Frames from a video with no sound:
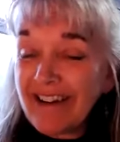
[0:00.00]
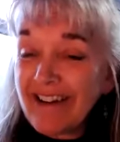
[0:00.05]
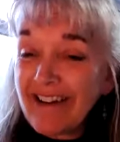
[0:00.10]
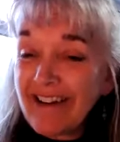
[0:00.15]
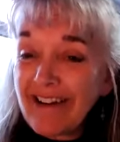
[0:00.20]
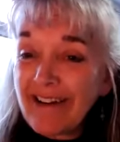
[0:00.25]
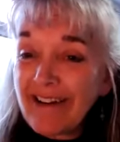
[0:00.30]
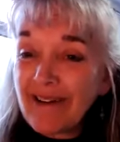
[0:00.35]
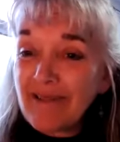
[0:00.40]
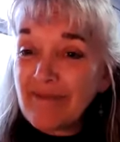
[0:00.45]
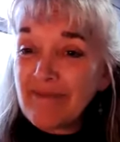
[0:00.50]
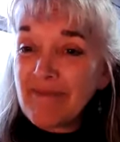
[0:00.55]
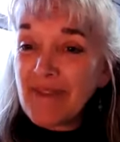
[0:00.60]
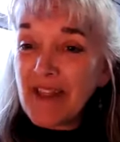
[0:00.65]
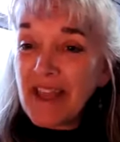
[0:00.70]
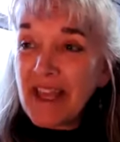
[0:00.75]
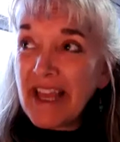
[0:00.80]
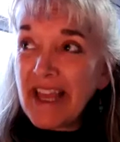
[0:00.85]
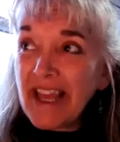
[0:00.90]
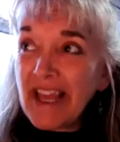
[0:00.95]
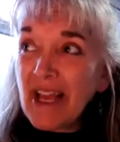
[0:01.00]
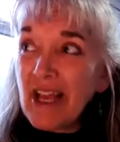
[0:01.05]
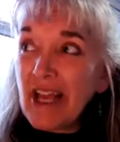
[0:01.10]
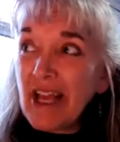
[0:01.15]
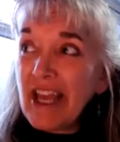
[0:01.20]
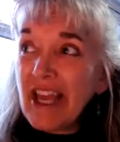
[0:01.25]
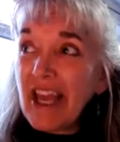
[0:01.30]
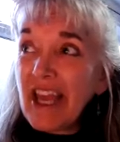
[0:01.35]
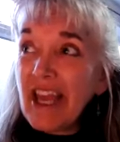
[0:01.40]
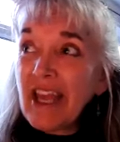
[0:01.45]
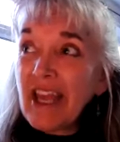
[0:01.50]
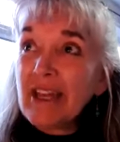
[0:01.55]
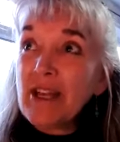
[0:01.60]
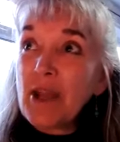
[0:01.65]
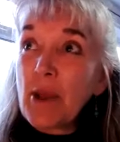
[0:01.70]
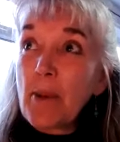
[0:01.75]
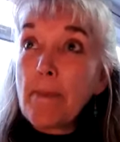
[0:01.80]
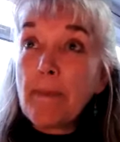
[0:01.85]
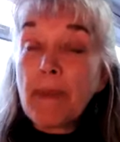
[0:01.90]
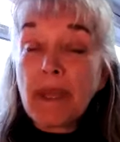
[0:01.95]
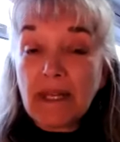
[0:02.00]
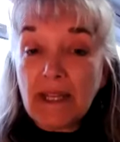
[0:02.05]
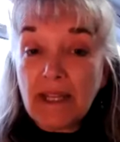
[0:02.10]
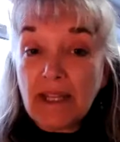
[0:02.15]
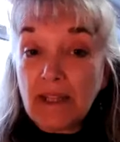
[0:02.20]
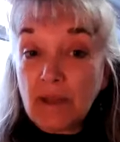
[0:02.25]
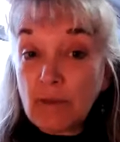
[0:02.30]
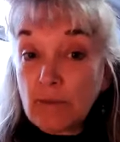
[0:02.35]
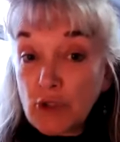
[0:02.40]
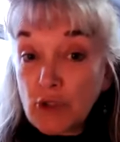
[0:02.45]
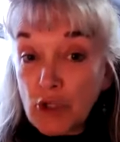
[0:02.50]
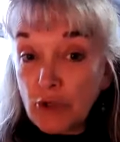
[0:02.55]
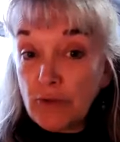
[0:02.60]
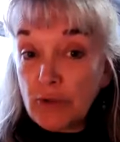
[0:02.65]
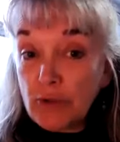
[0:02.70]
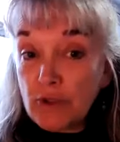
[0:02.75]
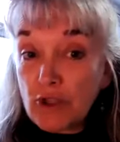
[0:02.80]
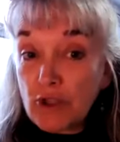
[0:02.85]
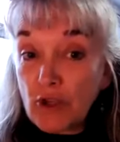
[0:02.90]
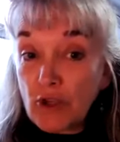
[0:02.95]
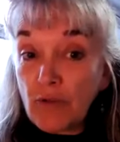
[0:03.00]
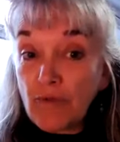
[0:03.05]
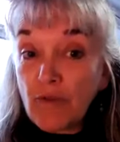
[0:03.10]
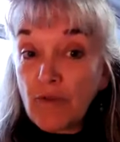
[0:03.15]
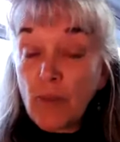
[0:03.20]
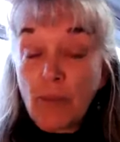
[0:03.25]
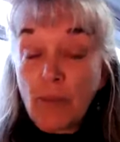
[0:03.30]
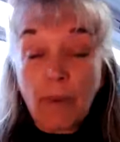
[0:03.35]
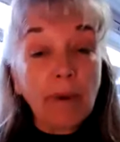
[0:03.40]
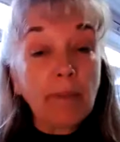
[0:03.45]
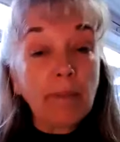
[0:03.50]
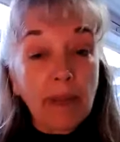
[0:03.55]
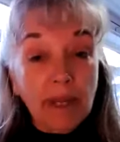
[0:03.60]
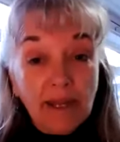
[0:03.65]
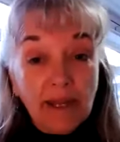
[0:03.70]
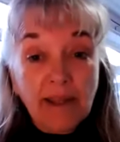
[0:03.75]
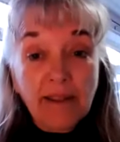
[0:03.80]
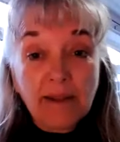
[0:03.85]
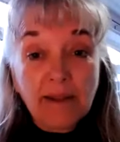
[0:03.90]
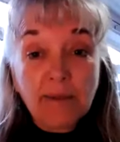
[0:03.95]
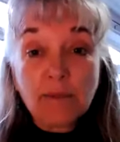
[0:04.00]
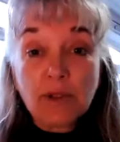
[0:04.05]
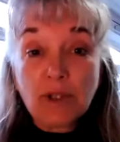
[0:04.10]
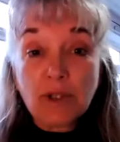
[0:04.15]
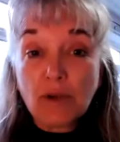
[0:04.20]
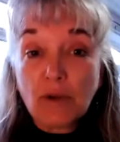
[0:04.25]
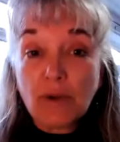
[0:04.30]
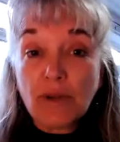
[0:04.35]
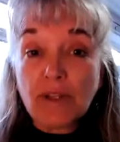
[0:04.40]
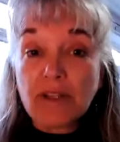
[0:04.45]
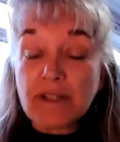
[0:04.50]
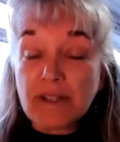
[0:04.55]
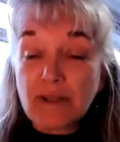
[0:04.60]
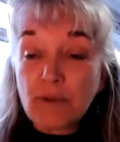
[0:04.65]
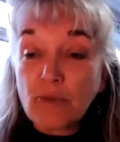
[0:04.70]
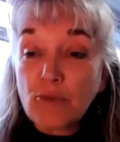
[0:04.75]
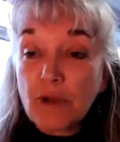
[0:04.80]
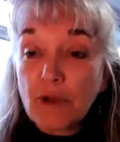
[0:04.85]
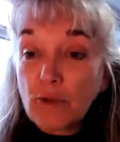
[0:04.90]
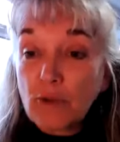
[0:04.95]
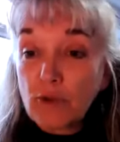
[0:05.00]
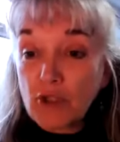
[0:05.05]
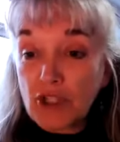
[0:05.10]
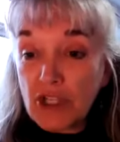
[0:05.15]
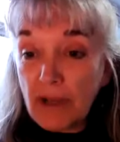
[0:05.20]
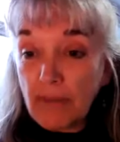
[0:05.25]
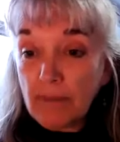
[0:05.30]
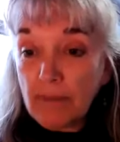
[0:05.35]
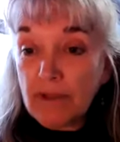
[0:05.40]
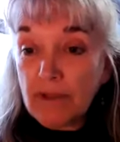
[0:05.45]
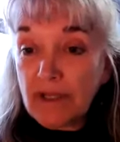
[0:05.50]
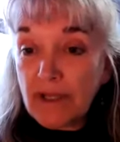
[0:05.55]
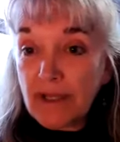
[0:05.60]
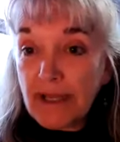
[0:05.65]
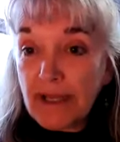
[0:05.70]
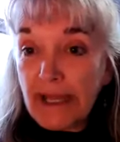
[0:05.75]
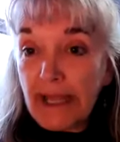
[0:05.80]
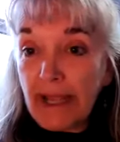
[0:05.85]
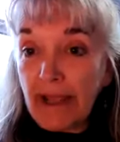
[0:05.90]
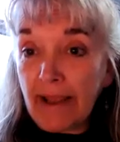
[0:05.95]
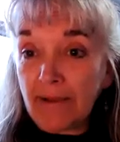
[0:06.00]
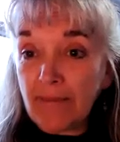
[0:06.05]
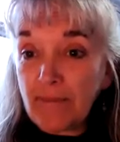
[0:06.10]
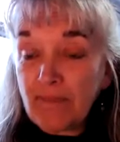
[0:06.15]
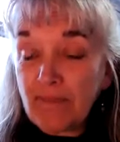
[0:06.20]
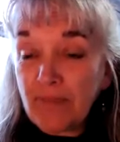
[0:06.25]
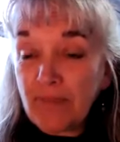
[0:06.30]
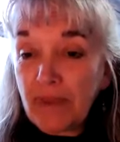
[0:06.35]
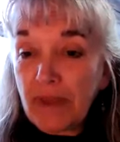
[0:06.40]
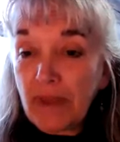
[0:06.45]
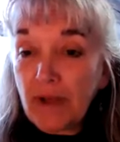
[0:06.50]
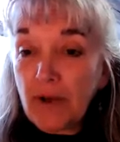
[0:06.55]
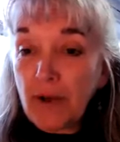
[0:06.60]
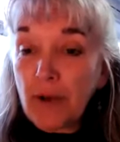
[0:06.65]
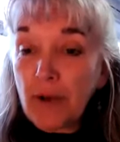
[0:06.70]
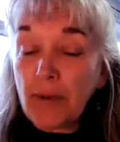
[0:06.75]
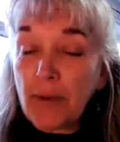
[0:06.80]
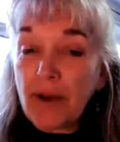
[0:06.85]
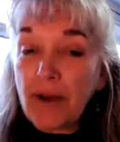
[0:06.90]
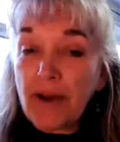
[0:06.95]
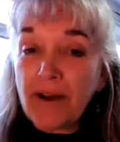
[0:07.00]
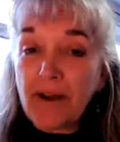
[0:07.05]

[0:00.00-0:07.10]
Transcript: And many of them don't serve you, but many of them do. There's some real gems in there. You know,